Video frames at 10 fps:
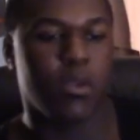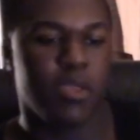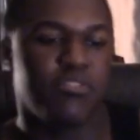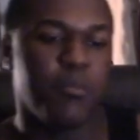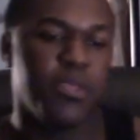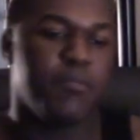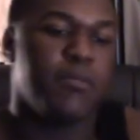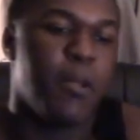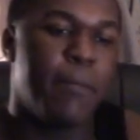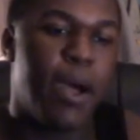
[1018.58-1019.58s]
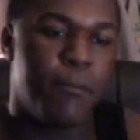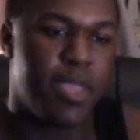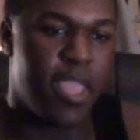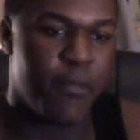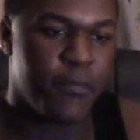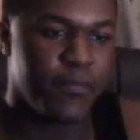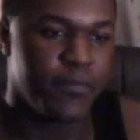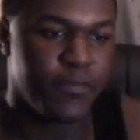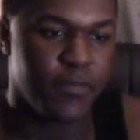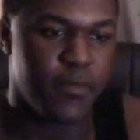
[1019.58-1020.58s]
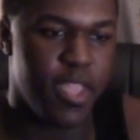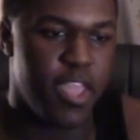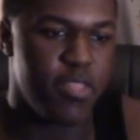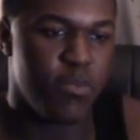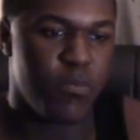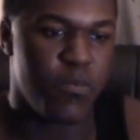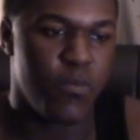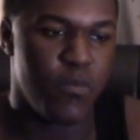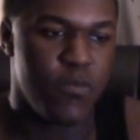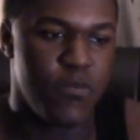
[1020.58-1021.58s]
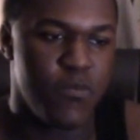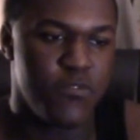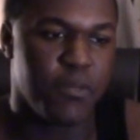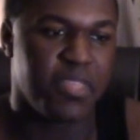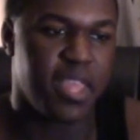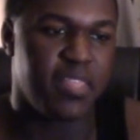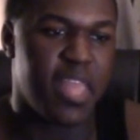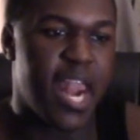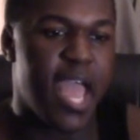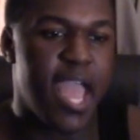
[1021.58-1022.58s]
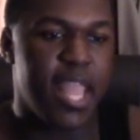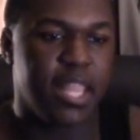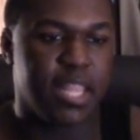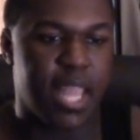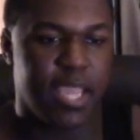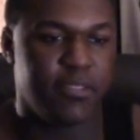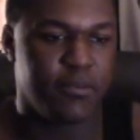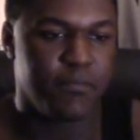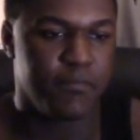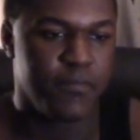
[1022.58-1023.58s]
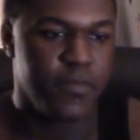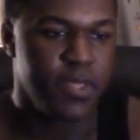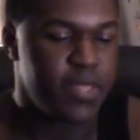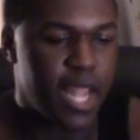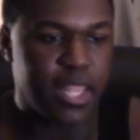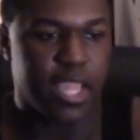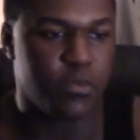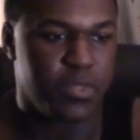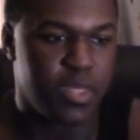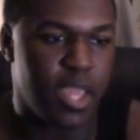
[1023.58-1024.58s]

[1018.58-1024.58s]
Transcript: something about me and something that I liked, with it,